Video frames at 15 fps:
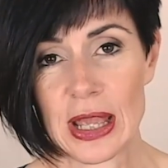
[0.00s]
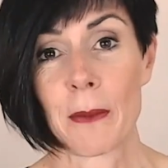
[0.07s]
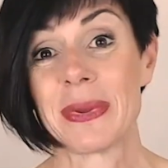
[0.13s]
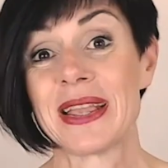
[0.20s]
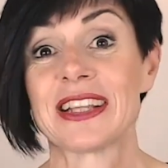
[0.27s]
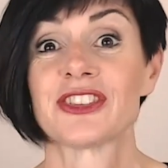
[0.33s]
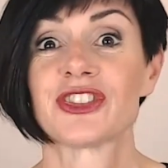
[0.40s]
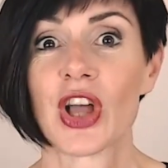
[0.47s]

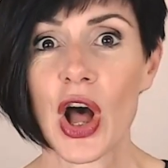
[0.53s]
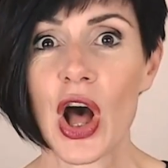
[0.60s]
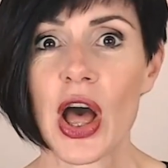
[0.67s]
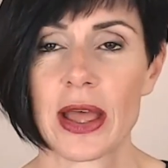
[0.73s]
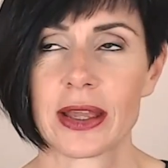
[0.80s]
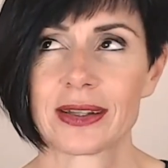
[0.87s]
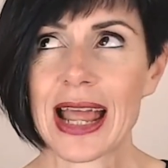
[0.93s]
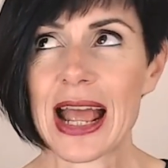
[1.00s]
Being
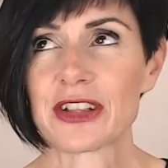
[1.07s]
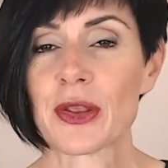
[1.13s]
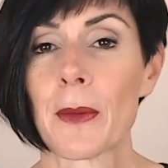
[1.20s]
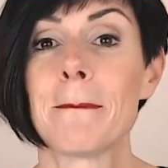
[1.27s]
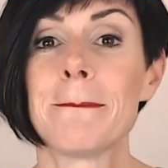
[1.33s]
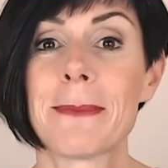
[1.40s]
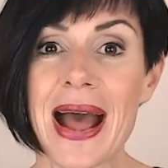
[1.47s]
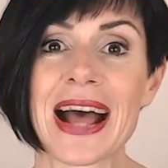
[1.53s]
tired has
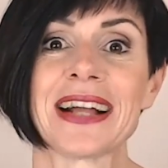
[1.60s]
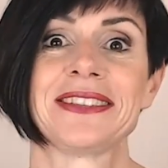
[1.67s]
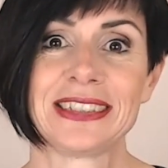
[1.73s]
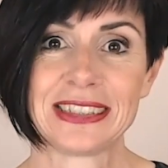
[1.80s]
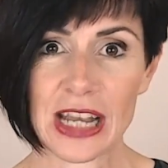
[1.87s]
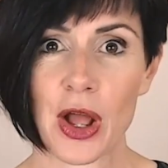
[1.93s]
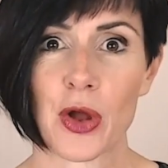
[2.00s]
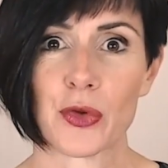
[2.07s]
a bad
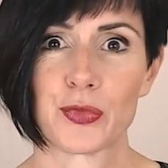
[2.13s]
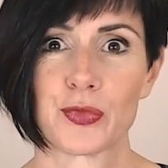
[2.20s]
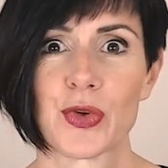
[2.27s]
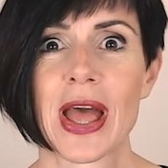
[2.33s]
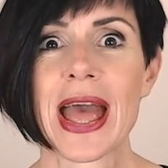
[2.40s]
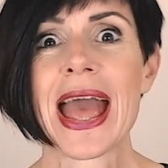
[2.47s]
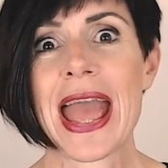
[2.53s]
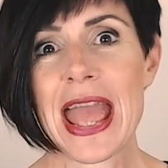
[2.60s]
enough
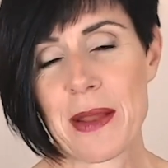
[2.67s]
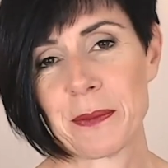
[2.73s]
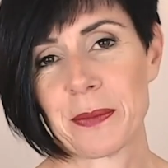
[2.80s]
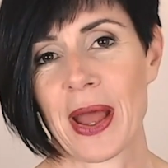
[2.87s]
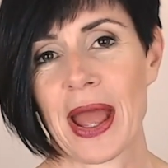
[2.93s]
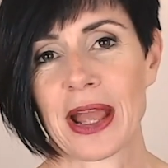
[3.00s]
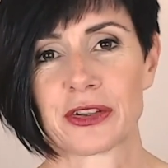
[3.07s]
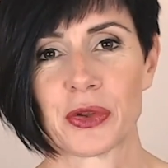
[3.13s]

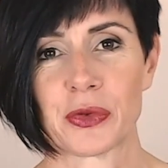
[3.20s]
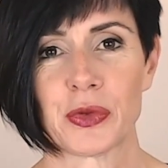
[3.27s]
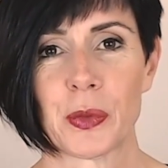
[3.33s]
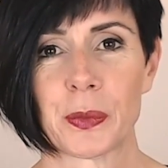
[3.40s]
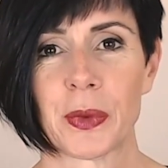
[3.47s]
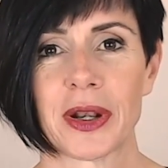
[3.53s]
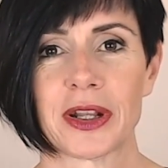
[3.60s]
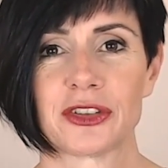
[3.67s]
impact on your
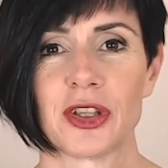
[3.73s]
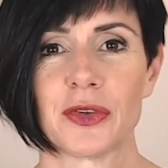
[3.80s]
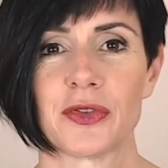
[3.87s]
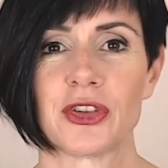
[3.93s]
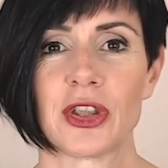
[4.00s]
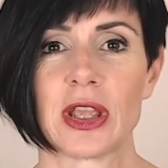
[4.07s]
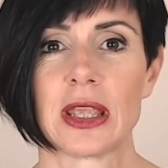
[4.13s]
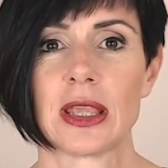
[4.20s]

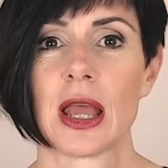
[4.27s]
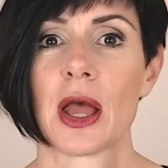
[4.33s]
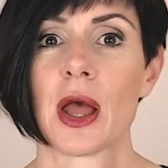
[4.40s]
productivity.